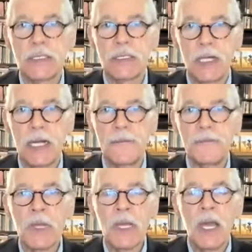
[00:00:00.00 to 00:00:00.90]
Right?
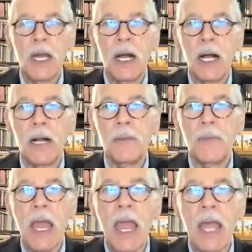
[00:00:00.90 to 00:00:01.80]

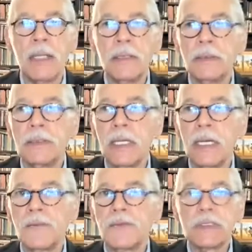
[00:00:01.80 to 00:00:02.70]
And
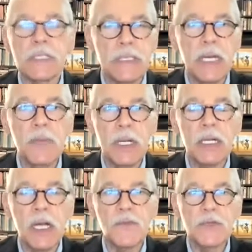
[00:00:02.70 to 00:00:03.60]
if it's a 10-minute
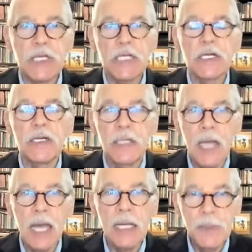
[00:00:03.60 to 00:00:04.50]
conversation,
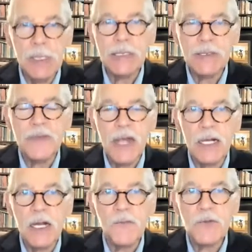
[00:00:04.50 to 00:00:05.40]
9 minutes of that
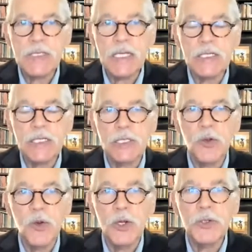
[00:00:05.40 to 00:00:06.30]
conversation is
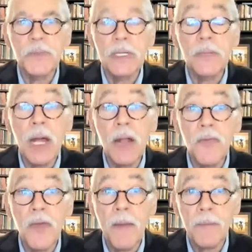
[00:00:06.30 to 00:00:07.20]
going to be about
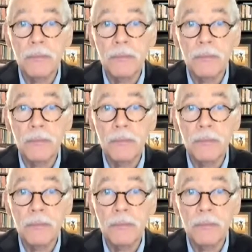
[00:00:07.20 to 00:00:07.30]
them.